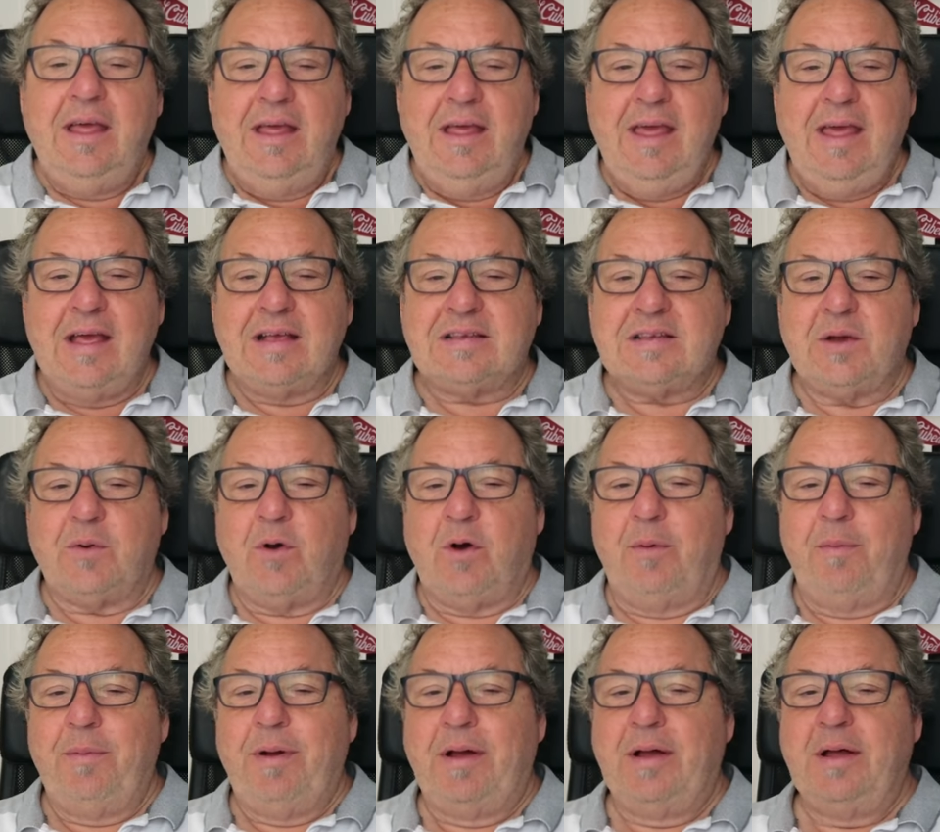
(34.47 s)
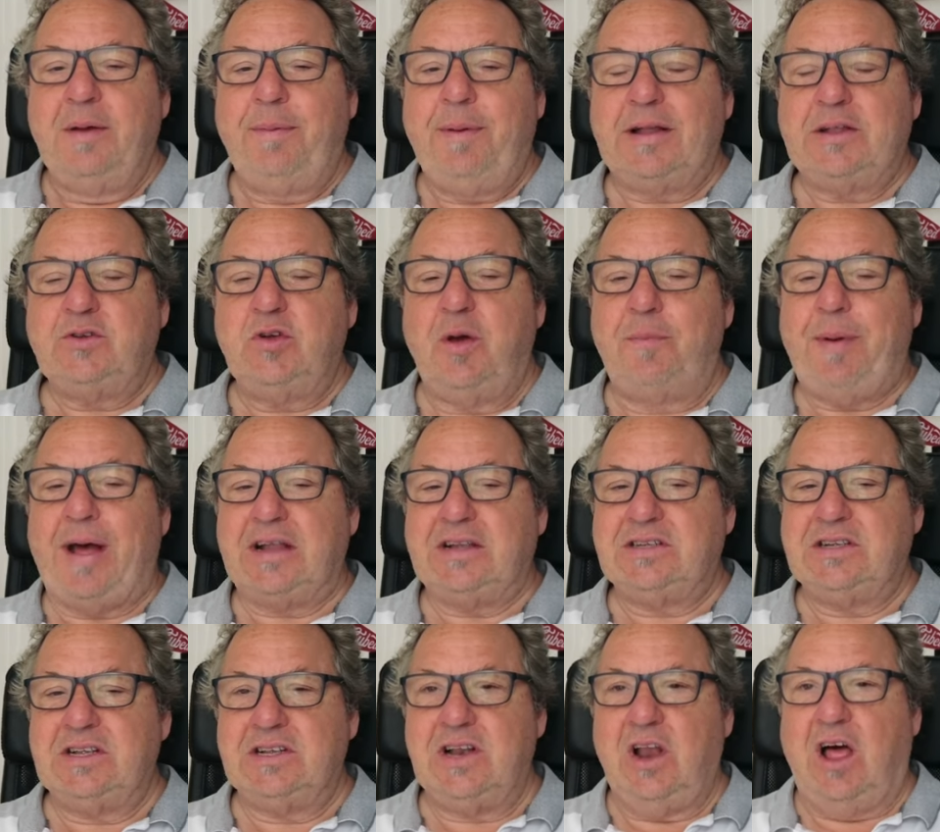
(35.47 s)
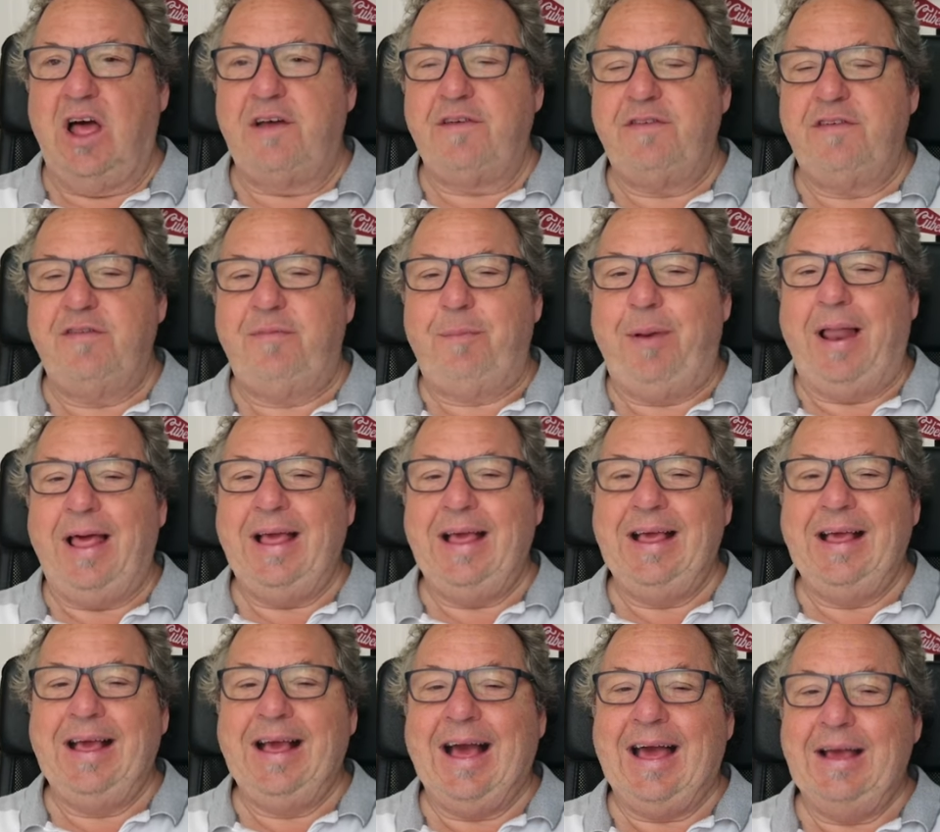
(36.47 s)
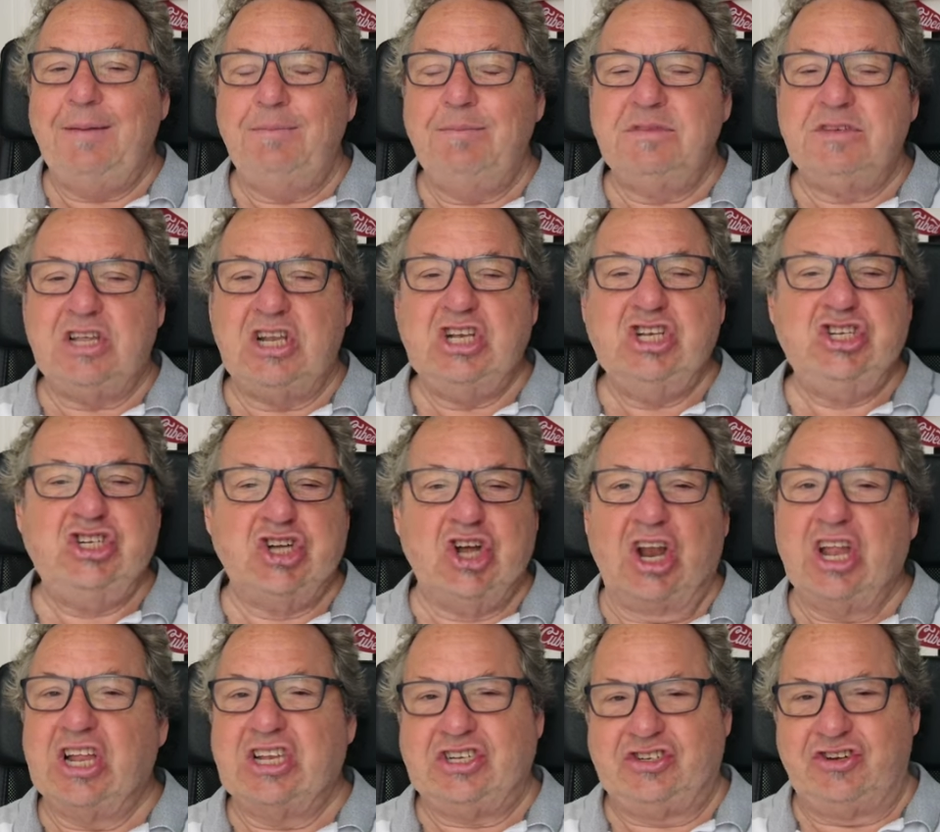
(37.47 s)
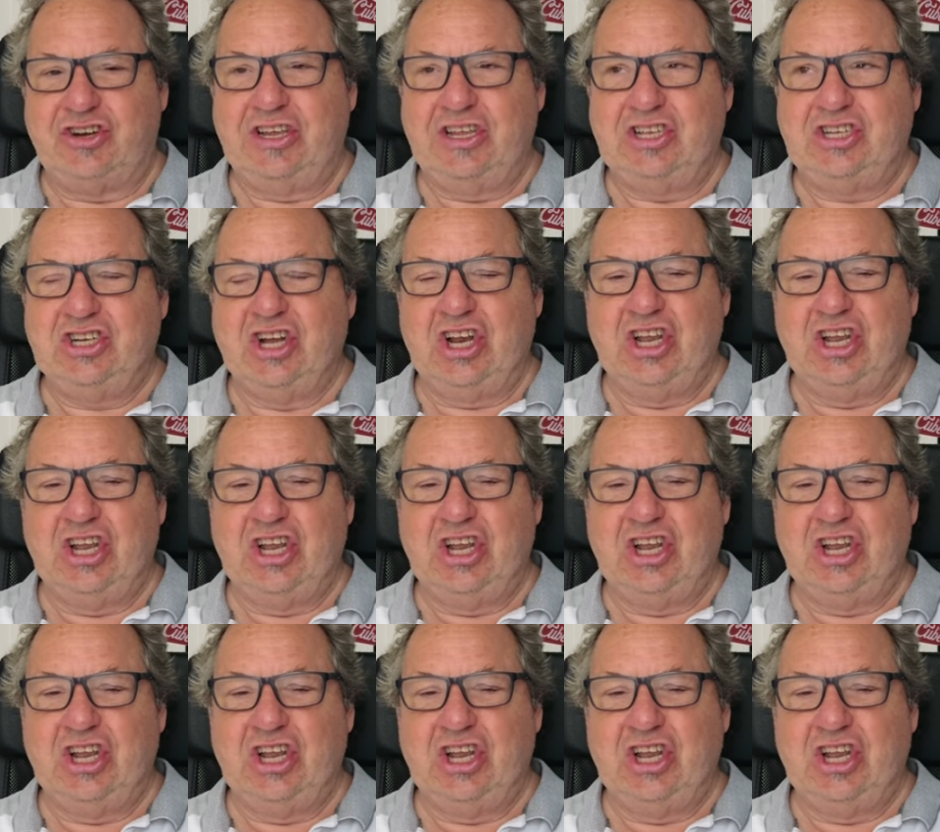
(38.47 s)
Yeah, so I'm back to a bachelor's life of playing games and jollity.